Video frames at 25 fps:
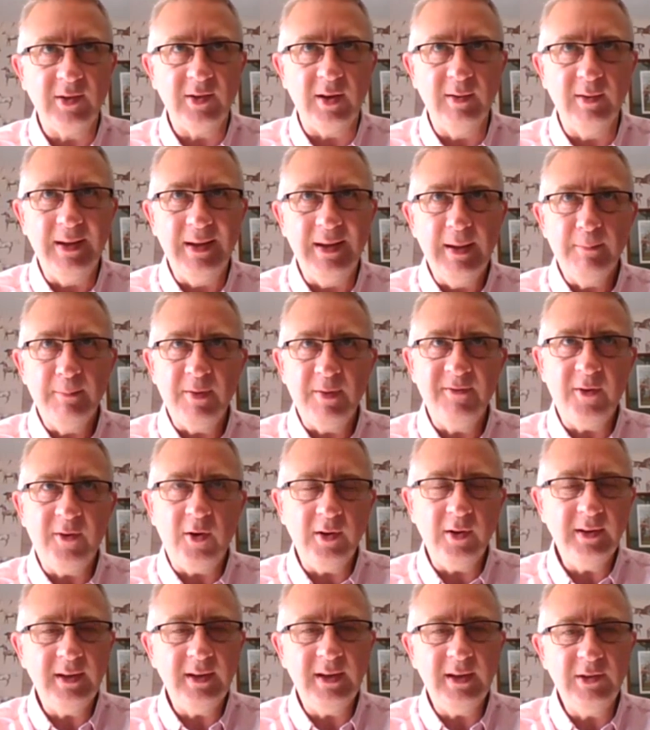So
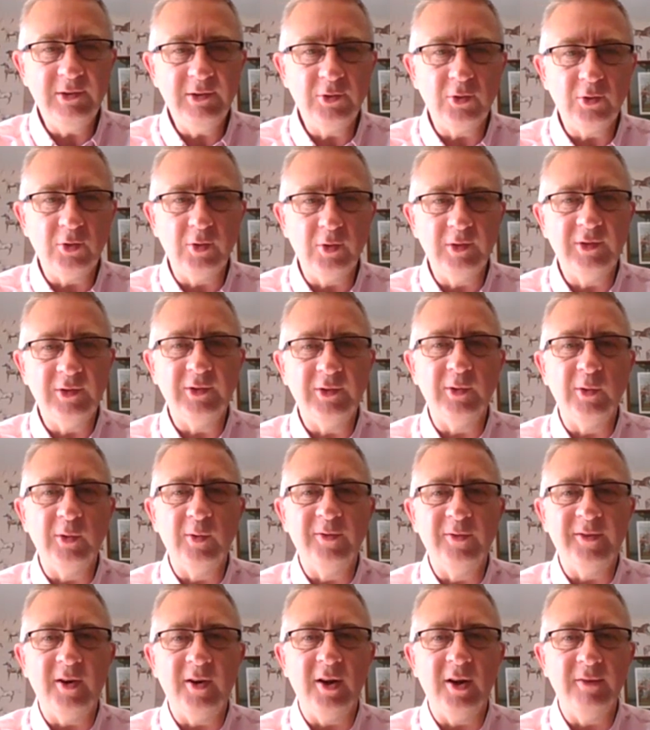providing his draw in
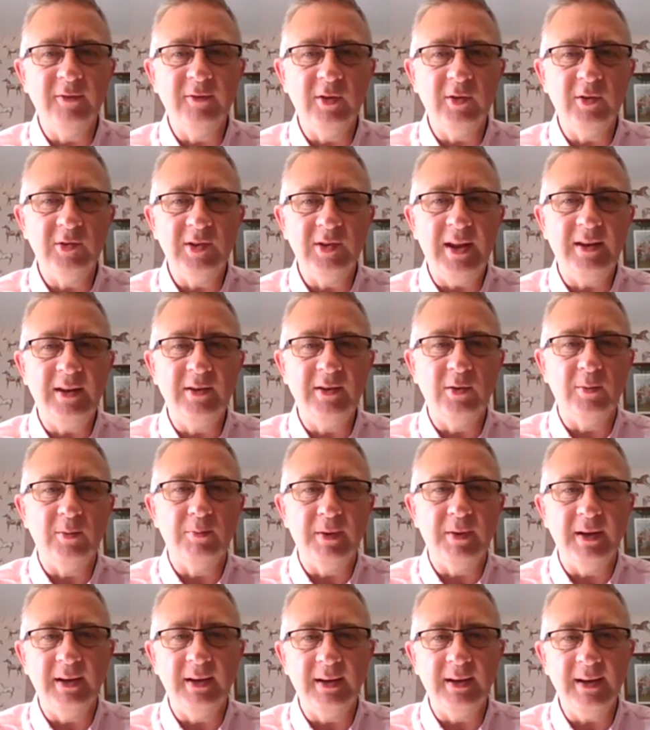stall 5 doesn't end up
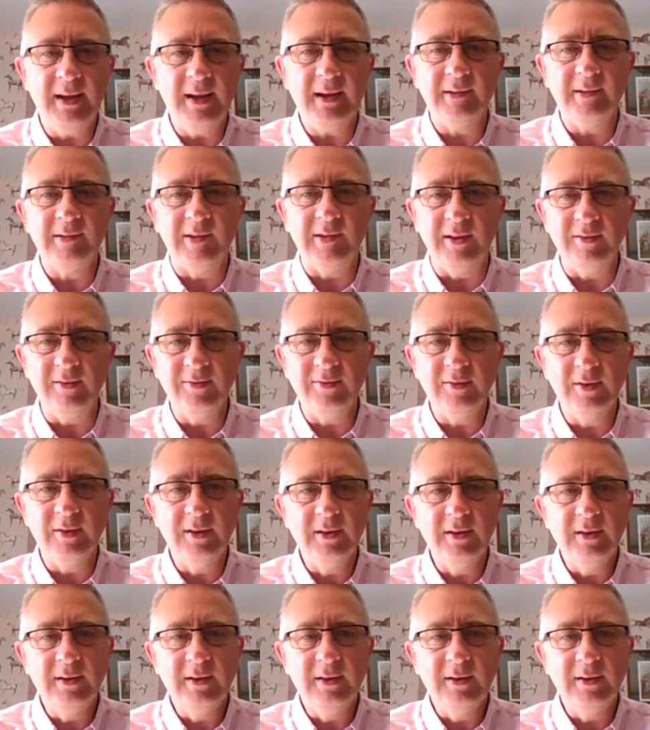being a negative,